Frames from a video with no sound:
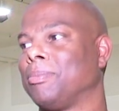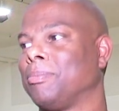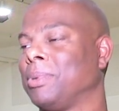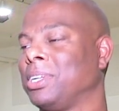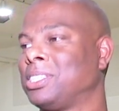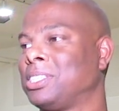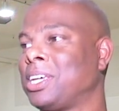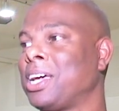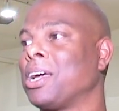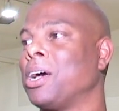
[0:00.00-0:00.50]

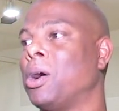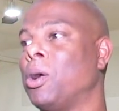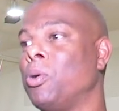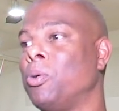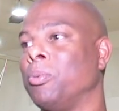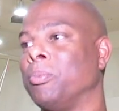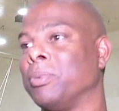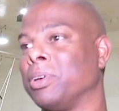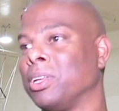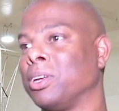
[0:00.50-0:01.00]
It's like
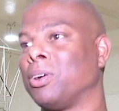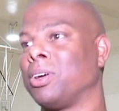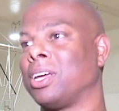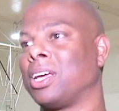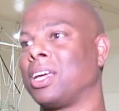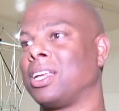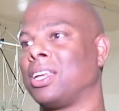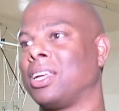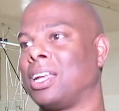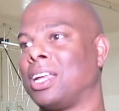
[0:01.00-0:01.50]
home, you know.
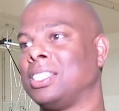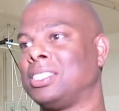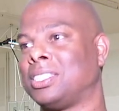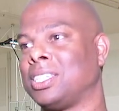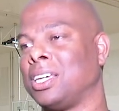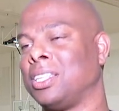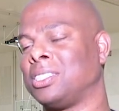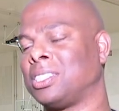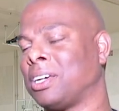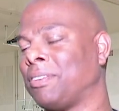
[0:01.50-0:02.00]
And, I
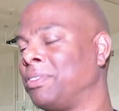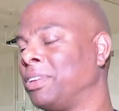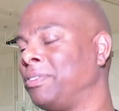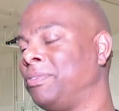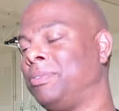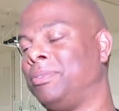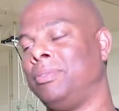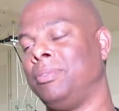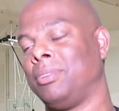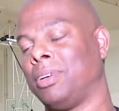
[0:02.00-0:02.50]
say this: I've
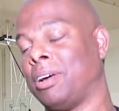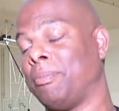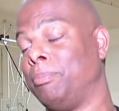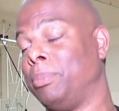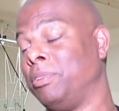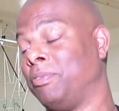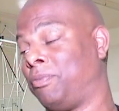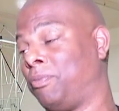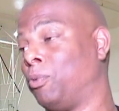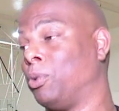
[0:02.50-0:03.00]
lived, I've
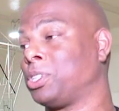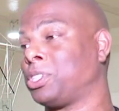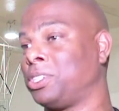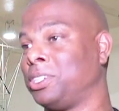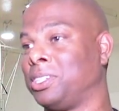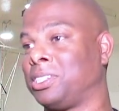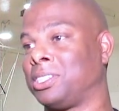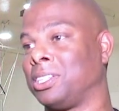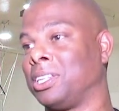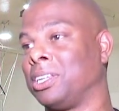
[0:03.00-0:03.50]
been
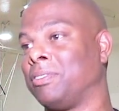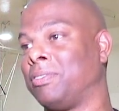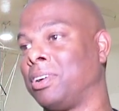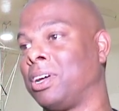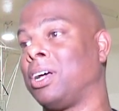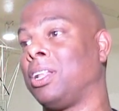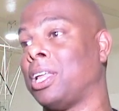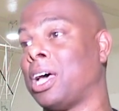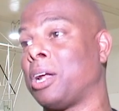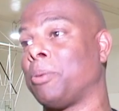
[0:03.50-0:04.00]
fortunate to live
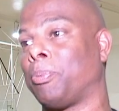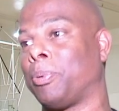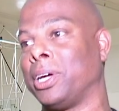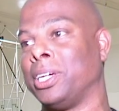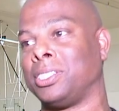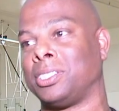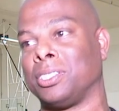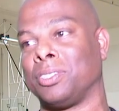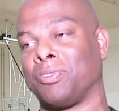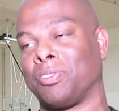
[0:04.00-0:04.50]
a lot of
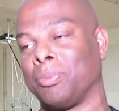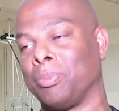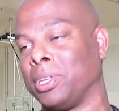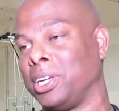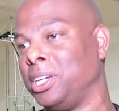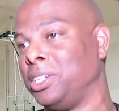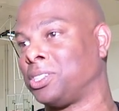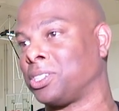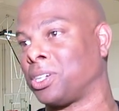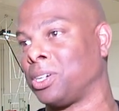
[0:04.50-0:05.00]
places, from the
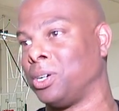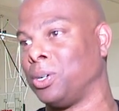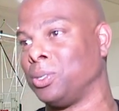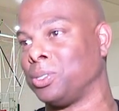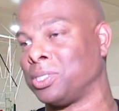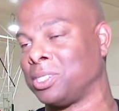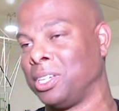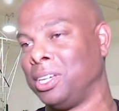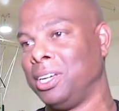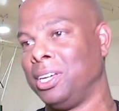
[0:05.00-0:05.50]
East
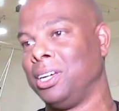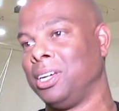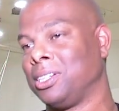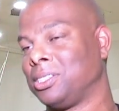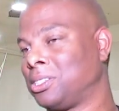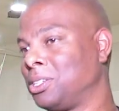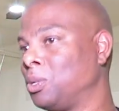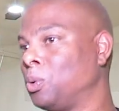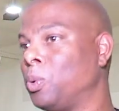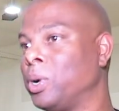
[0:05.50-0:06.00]
Coast
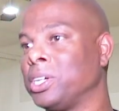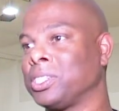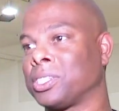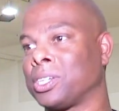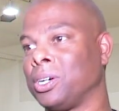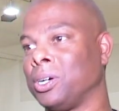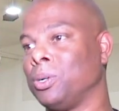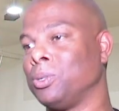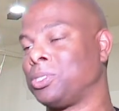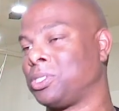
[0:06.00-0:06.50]
to the West
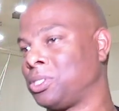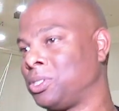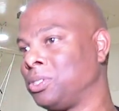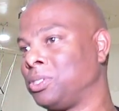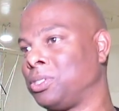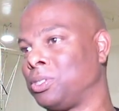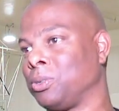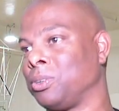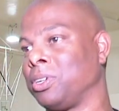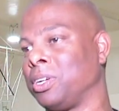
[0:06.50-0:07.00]
Coast to,
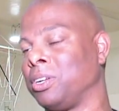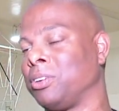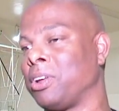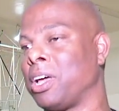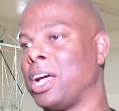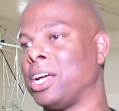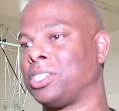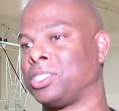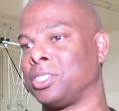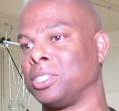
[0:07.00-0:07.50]
to
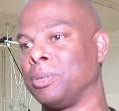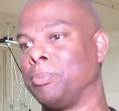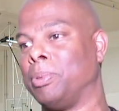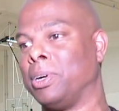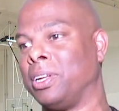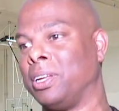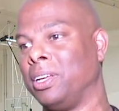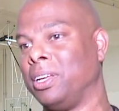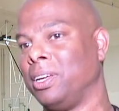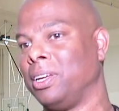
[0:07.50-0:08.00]
internationally.
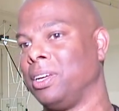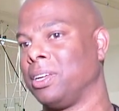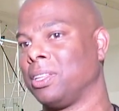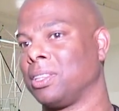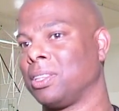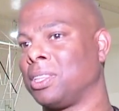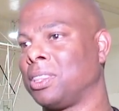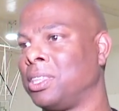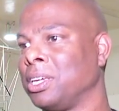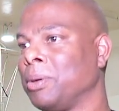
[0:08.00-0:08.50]
But
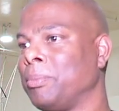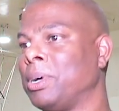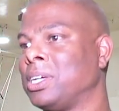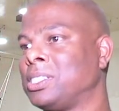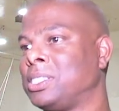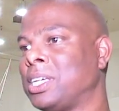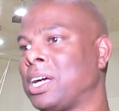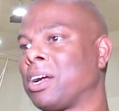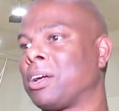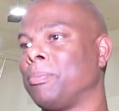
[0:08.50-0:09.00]
the thing about
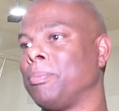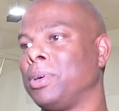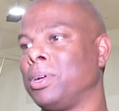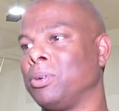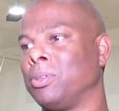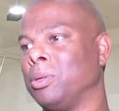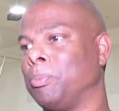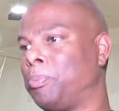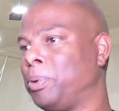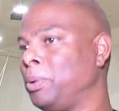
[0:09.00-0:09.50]

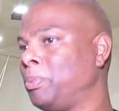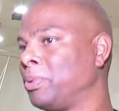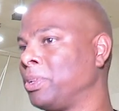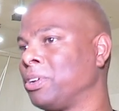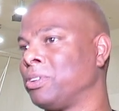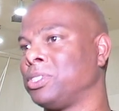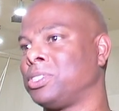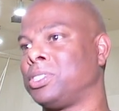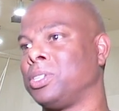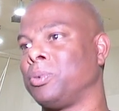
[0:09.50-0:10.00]
Sacramento, the people
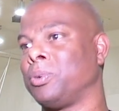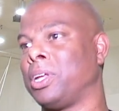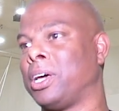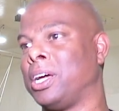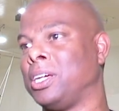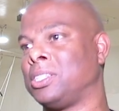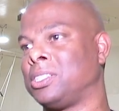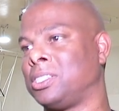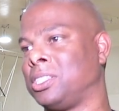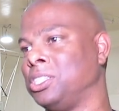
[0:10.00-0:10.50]
here are so
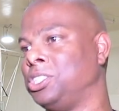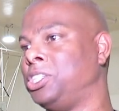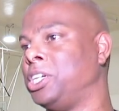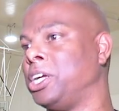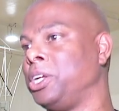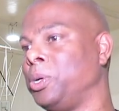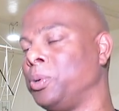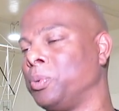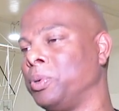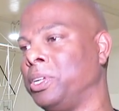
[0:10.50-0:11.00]
nice. They're
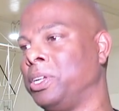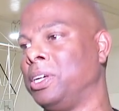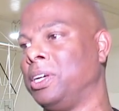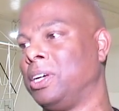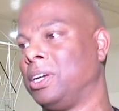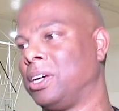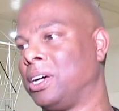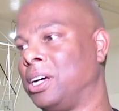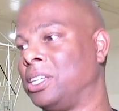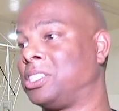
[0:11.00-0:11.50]
genuine.
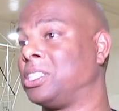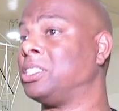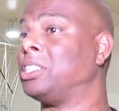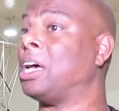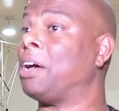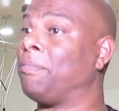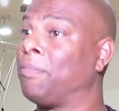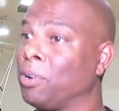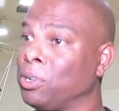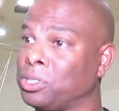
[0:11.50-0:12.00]
It's a
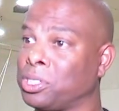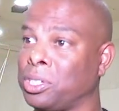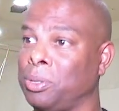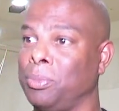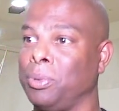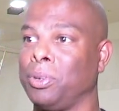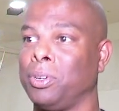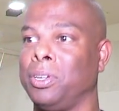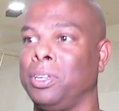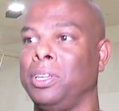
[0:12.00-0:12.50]
diverse
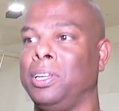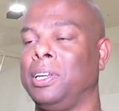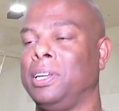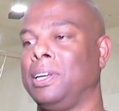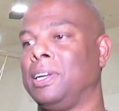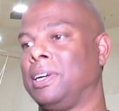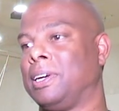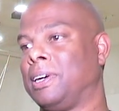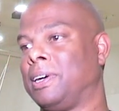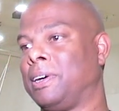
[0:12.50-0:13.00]
community.
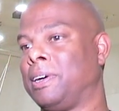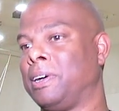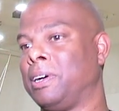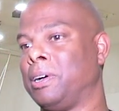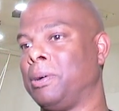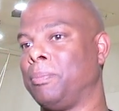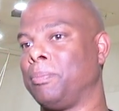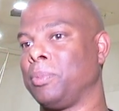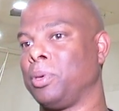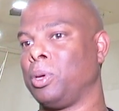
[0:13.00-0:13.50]

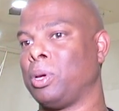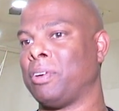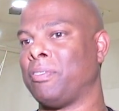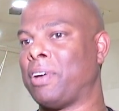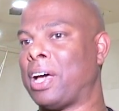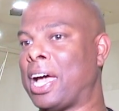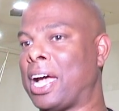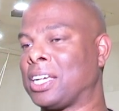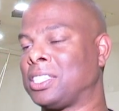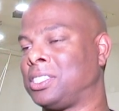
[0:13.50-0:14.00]
Um, you have
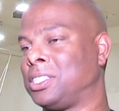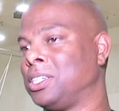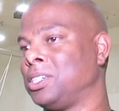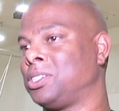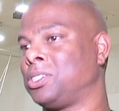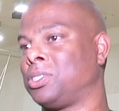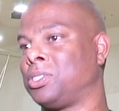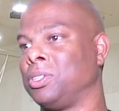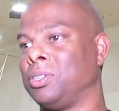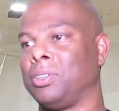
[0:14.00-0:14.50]

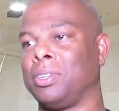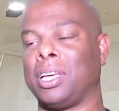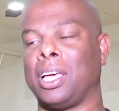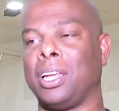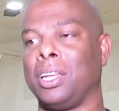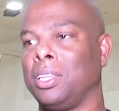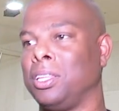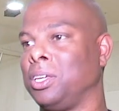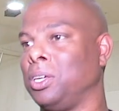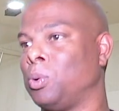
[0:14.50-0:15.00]
access to
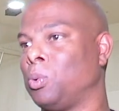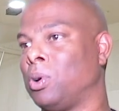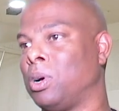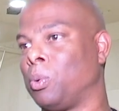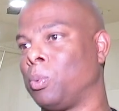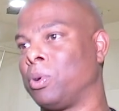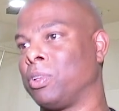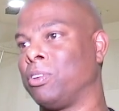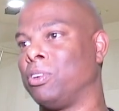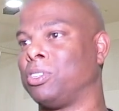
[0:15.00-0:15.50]
anything you
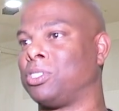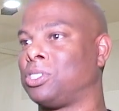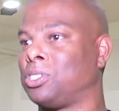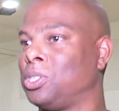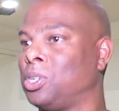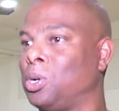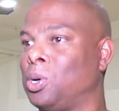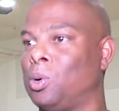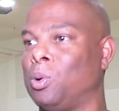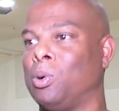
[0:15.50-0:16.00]
want, whether it's
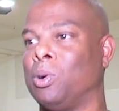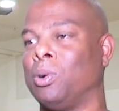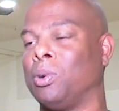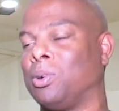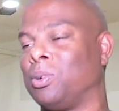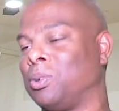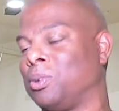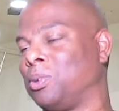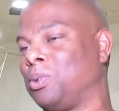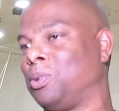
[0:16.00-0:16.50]
snow
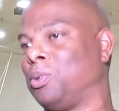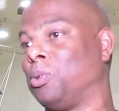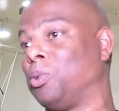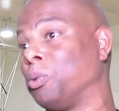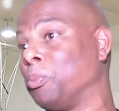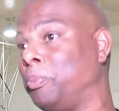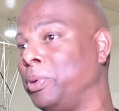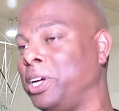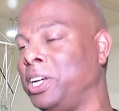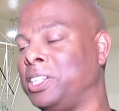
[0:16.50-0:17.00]
or,
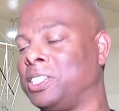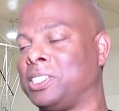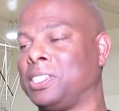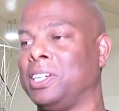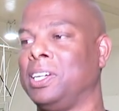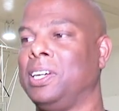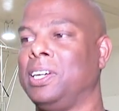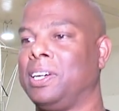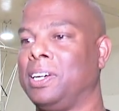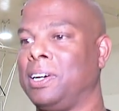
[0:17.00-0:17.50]
or beach.
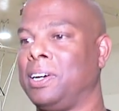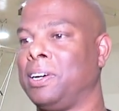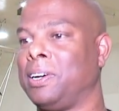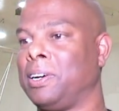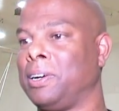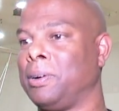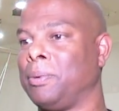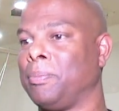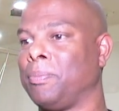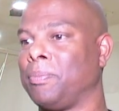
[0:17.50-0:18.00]

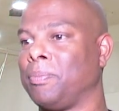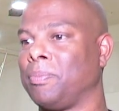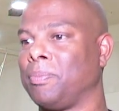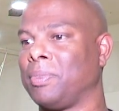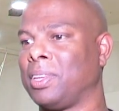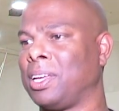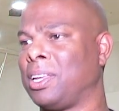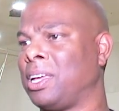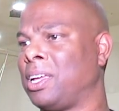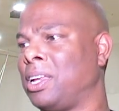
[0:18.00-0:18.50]
Um,
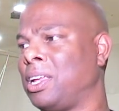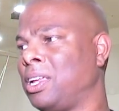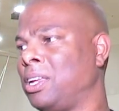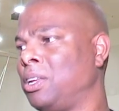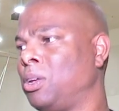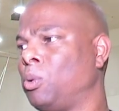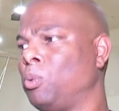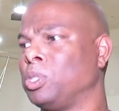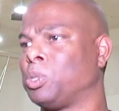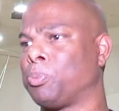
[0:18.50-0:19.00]
and, and,
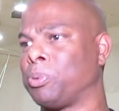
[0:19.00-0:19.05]
and no one's